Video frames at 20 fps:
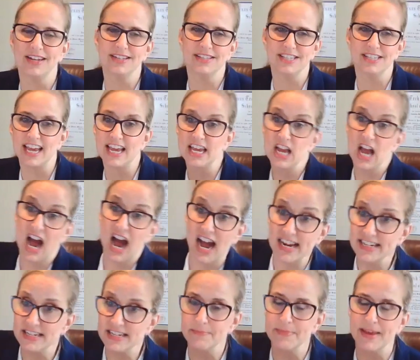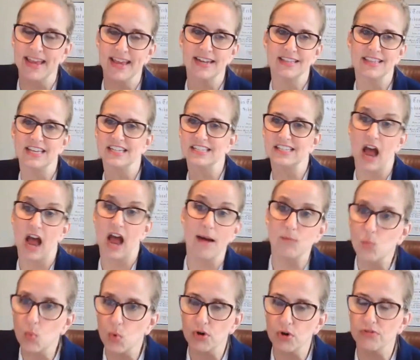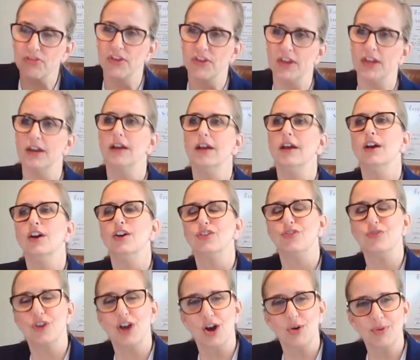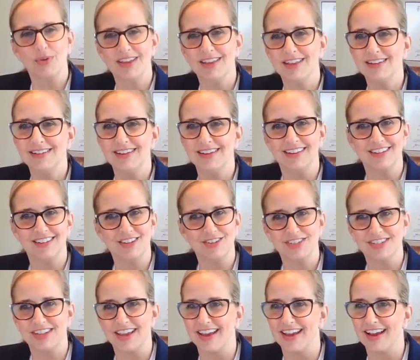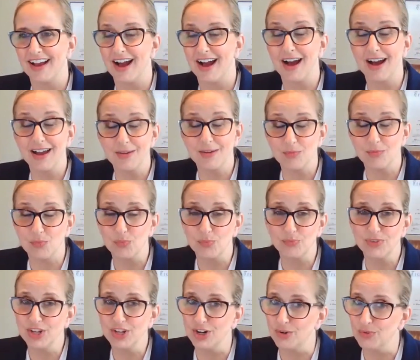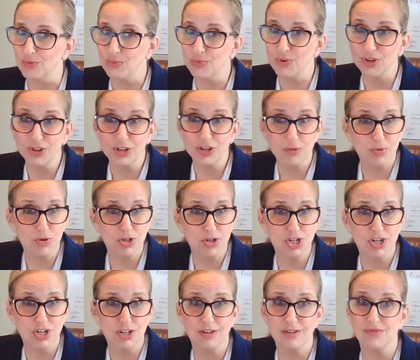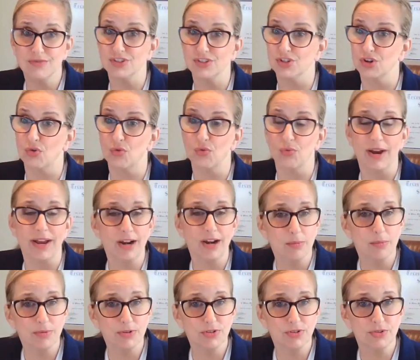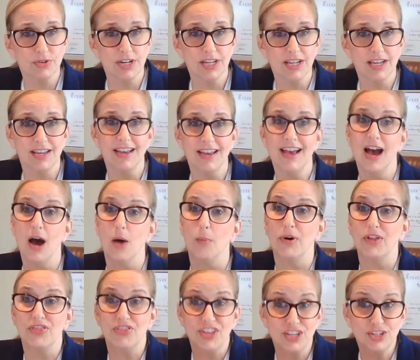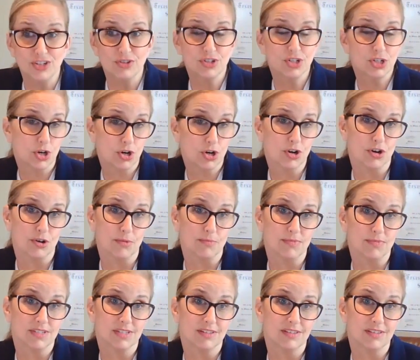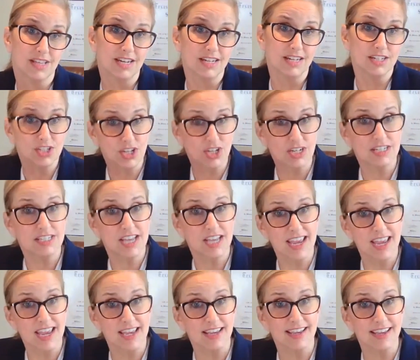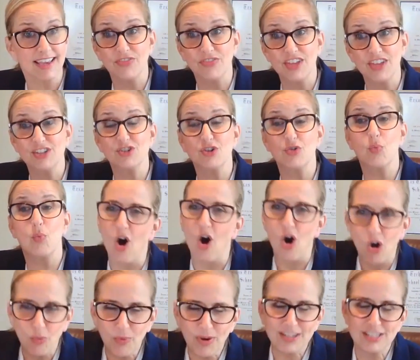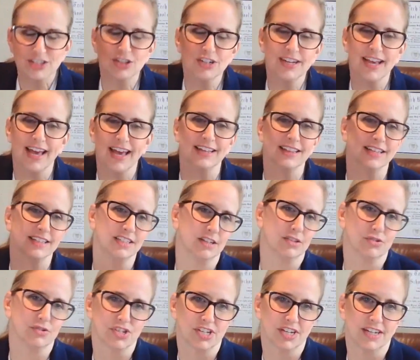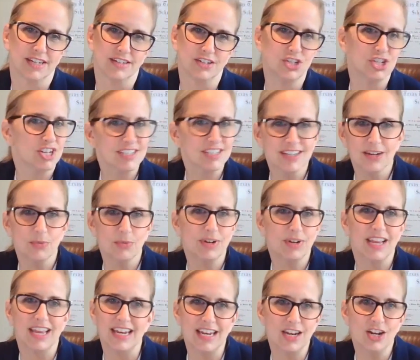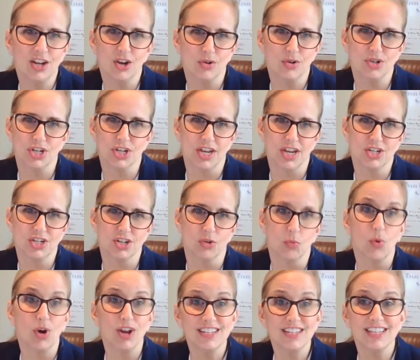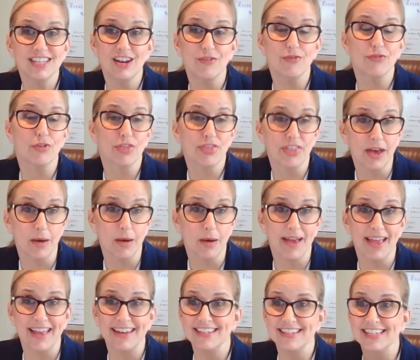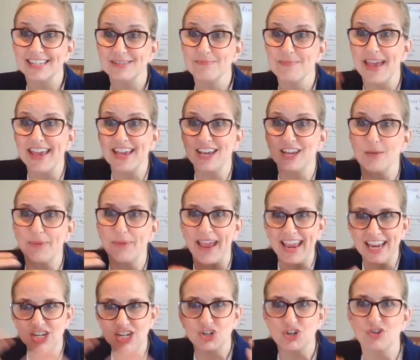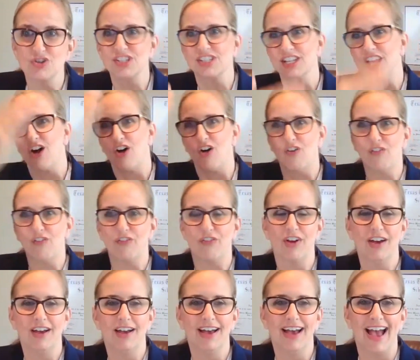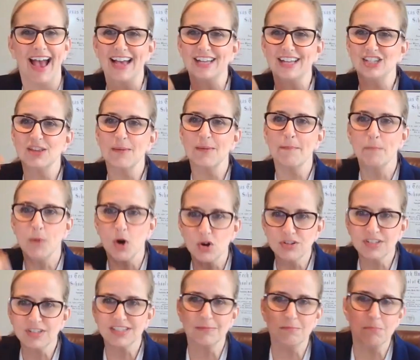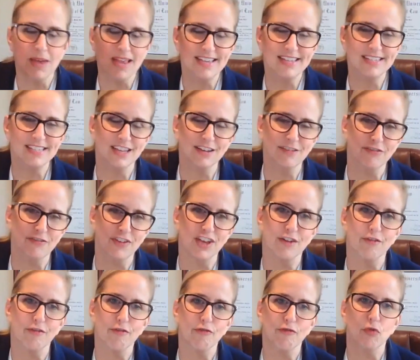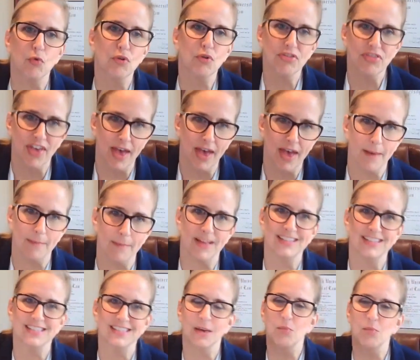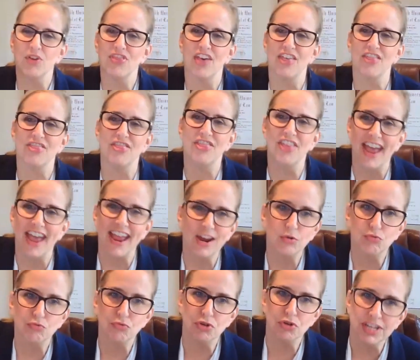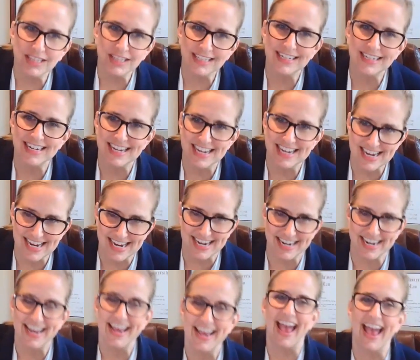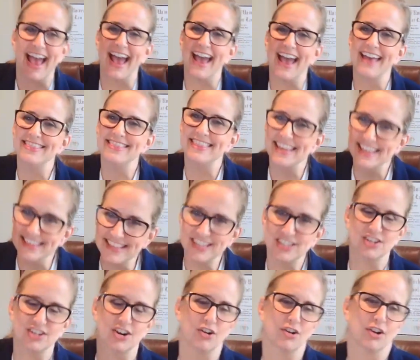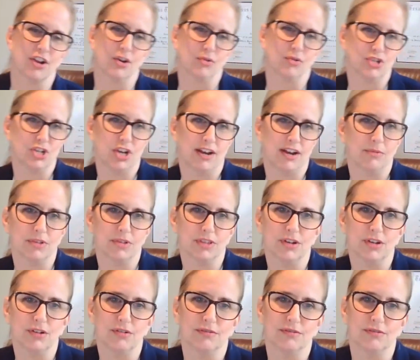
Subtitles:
in and say, I demand this, I'm worth it. You go in and you say, I'm, really appreciative. This is a great opportunity, but these are the terms that it's going to take. And these are always look at it like the other side, just like when it's negotiation. What is in it for them? And to paint yourself as the most amazing fit for them and someone that they really need. And then they start negotiating with